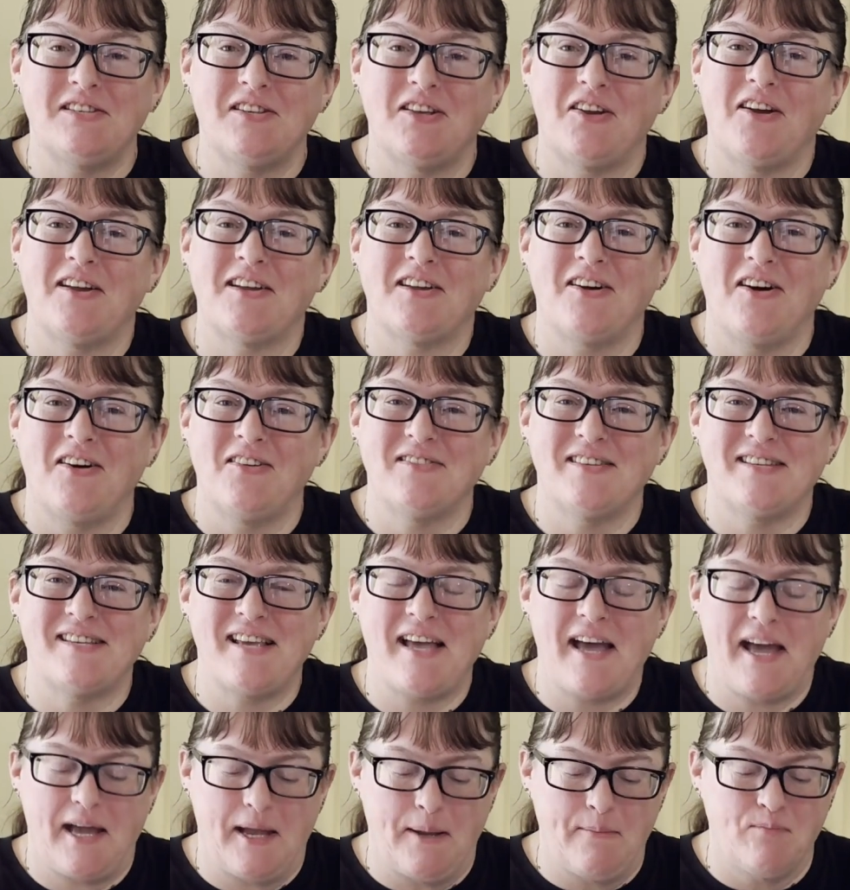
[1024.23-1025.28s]
that I can't
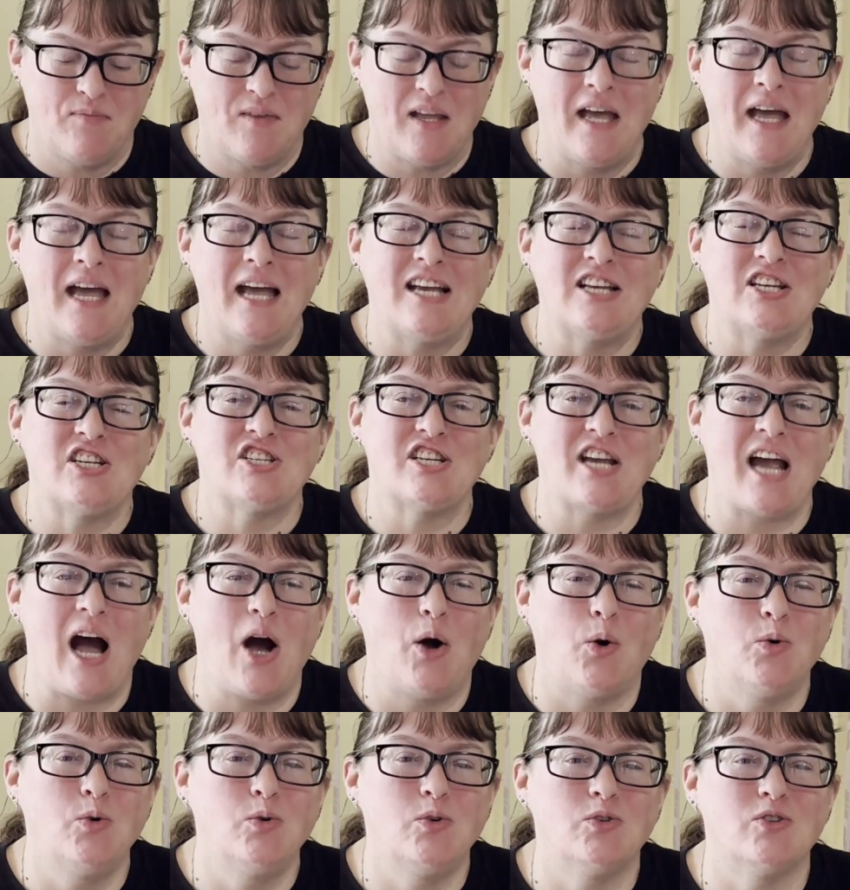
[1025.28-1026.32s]
say,
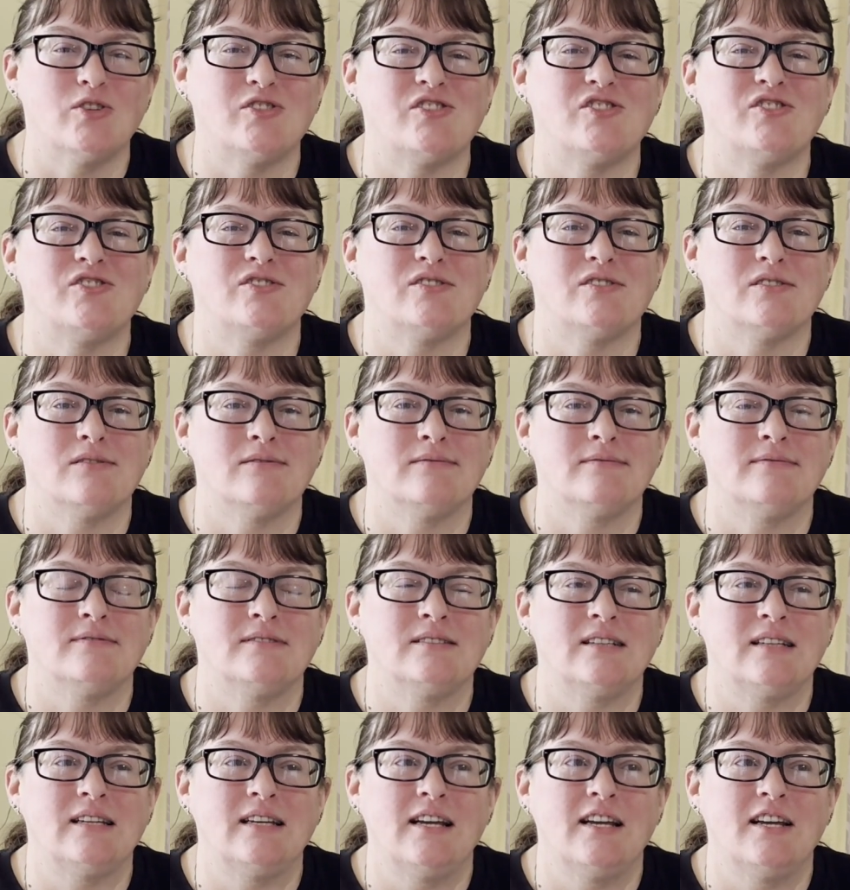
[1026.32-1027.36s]
showers.
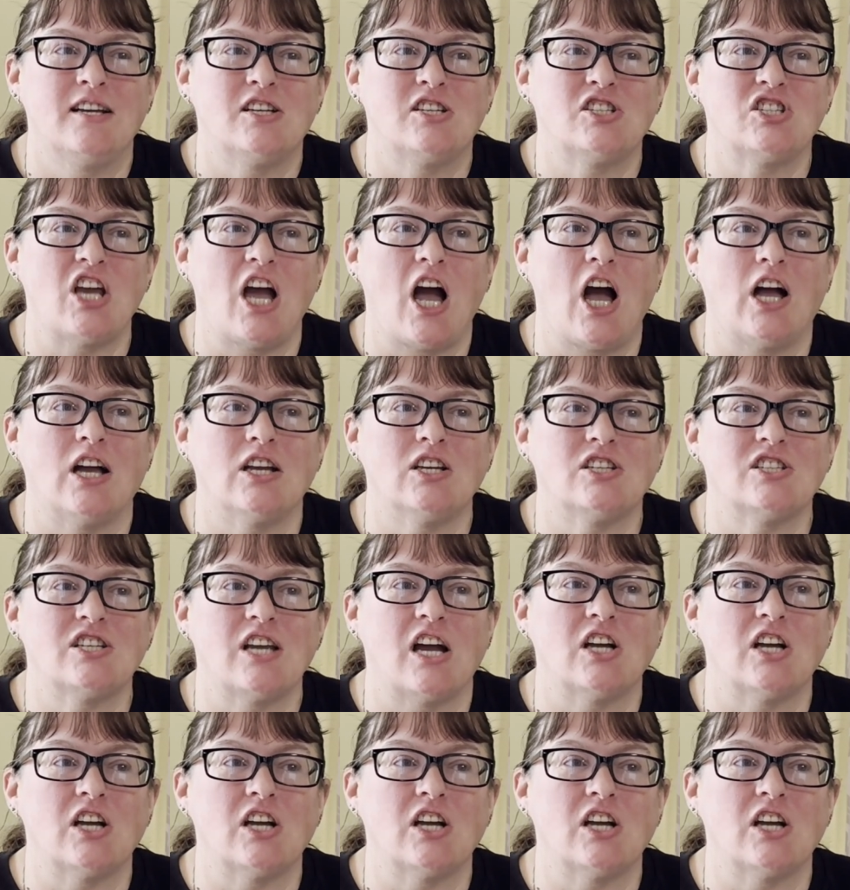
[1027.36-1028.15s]
Showers.